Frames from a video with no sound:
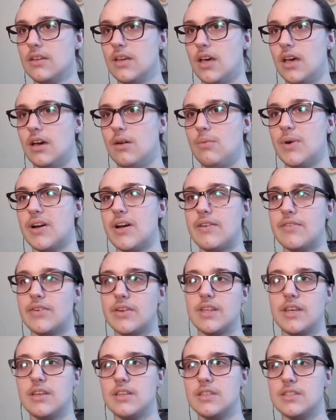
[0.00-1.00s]
Where
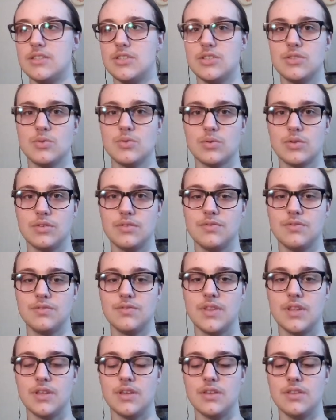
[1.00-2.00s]
everything is just sort of
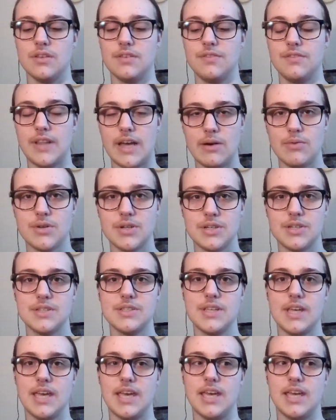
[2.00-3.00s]
the
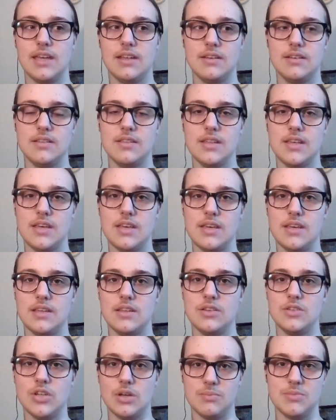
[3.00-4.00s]
flowers and the
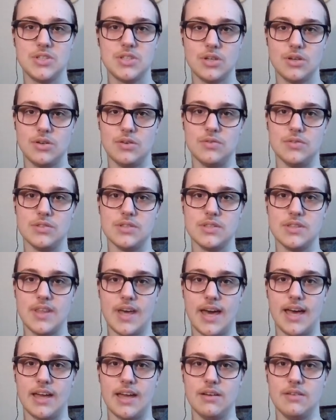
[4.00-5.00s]
gemstones
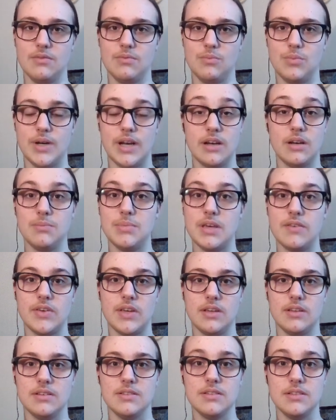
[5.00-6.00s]
that would end up
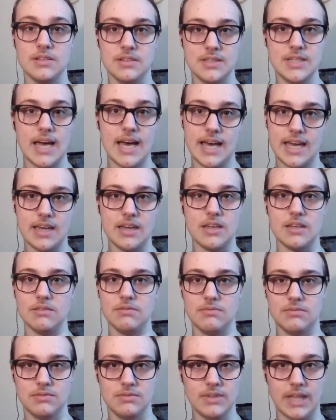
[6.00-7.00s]
giving dye
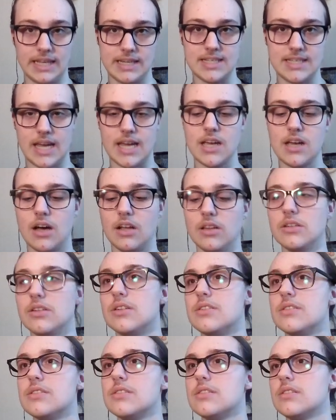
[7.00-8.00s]

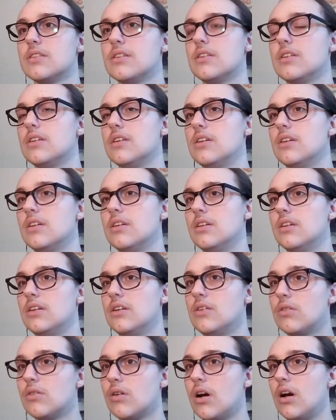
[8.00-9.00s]
colors
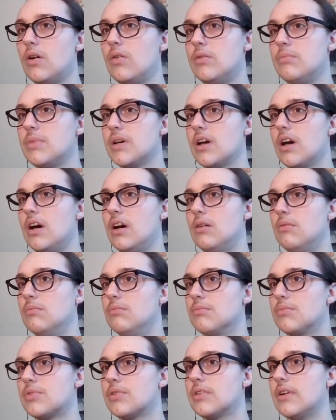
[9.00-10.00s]
grow and
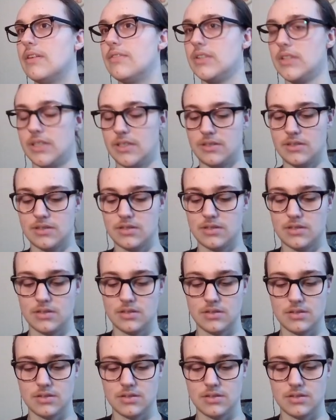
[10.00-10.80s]
become prevalent.